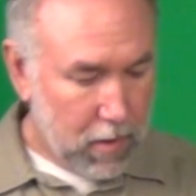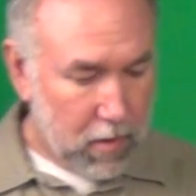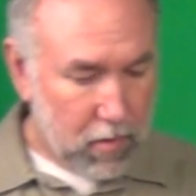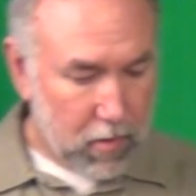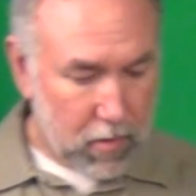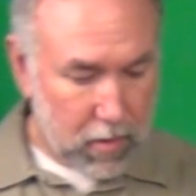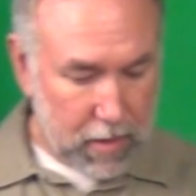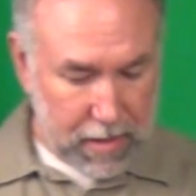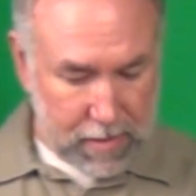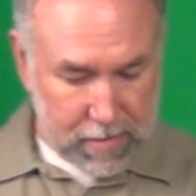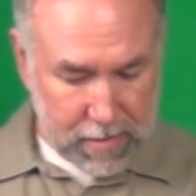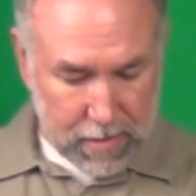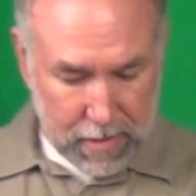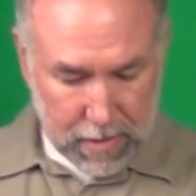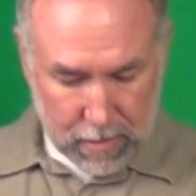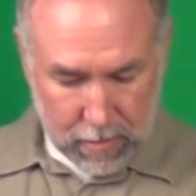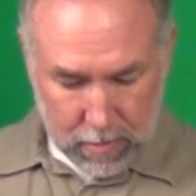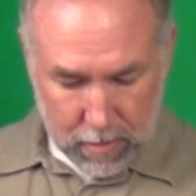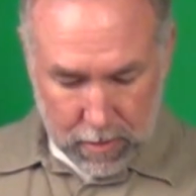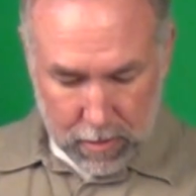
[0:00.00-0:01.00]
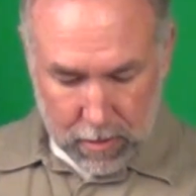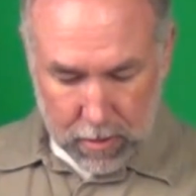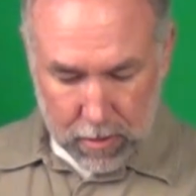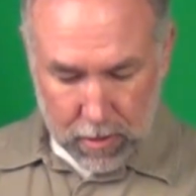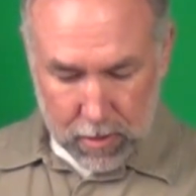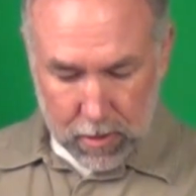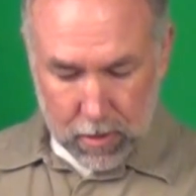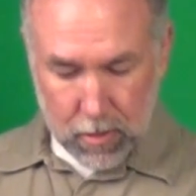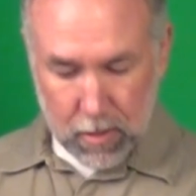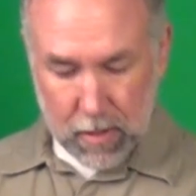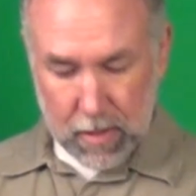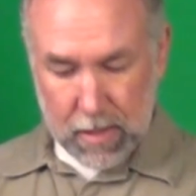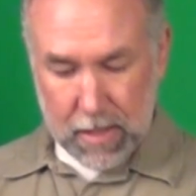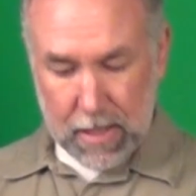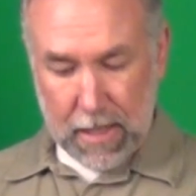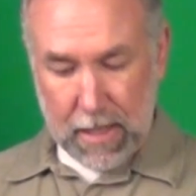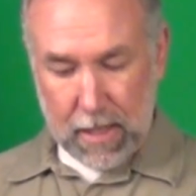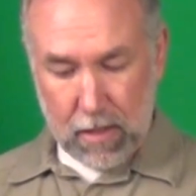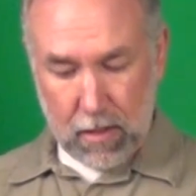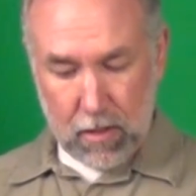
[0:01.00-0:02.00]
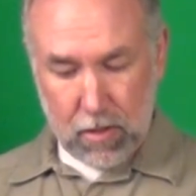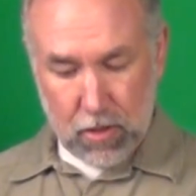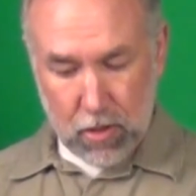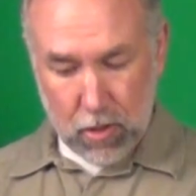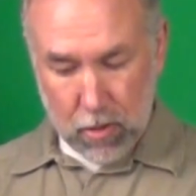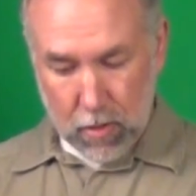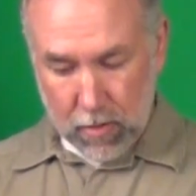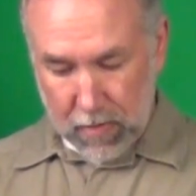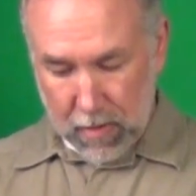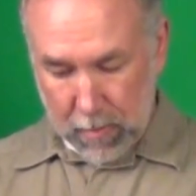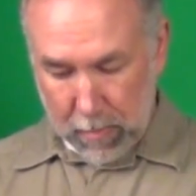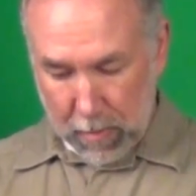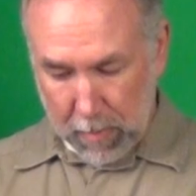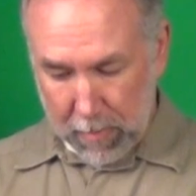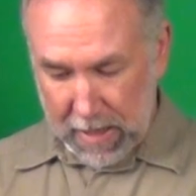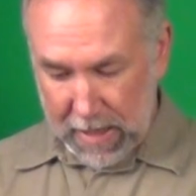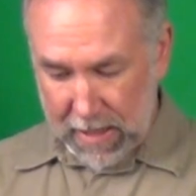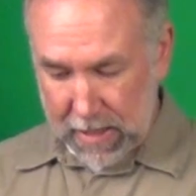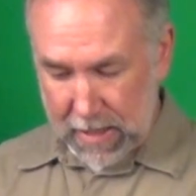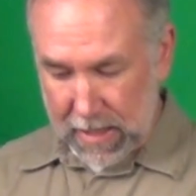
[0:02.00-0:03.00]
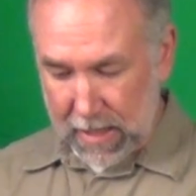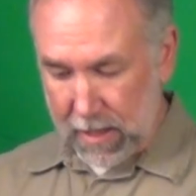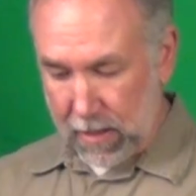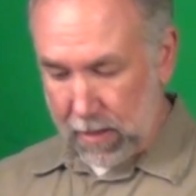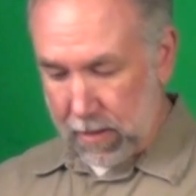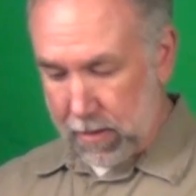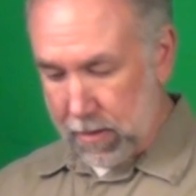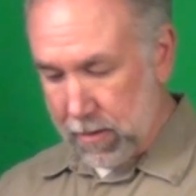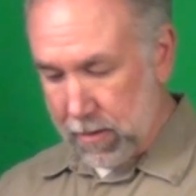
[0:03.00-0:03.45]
So that's it. You can take 2 of them are magnetic.